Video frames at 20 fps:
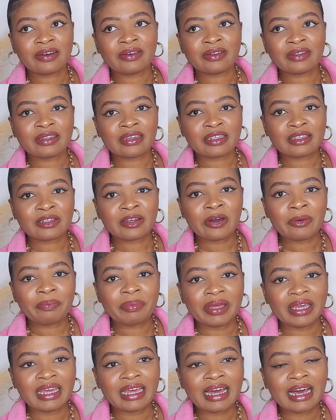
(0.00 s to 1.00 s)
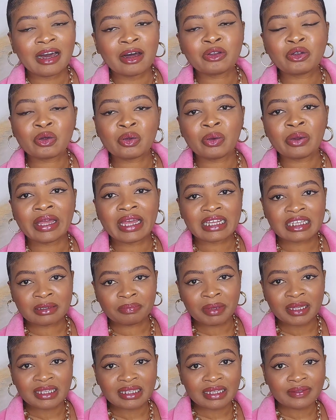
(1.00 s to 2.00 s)
on the topic, how to look
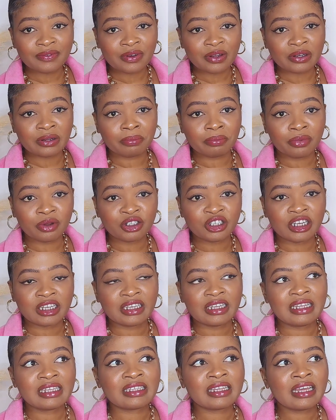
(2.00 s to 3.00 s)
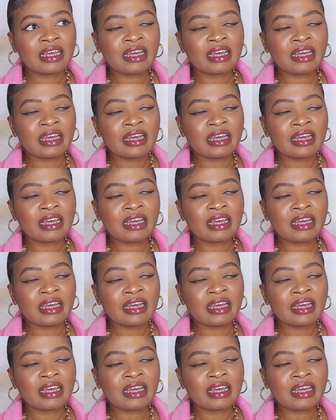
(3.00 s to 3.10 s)
expensive on a budget, is